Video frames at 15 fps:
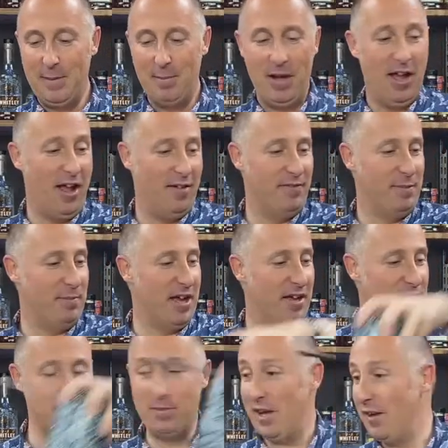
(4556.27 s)
Perfect,
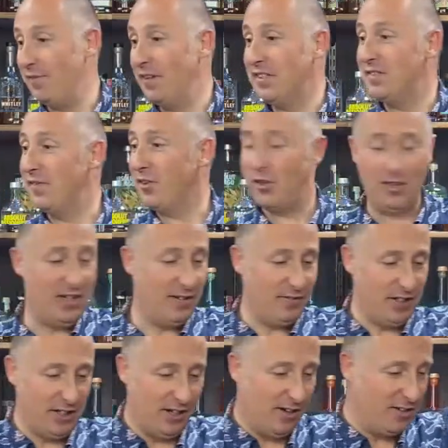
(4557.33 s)
perfect, perfect. Have I got
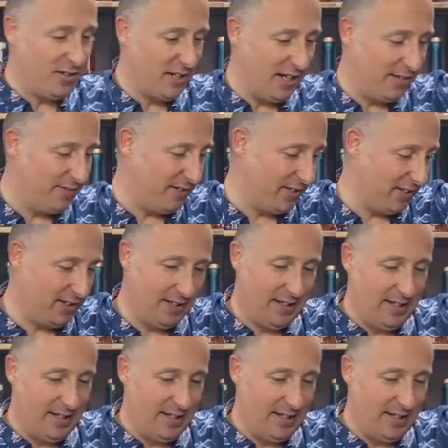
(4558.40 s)
another glass left?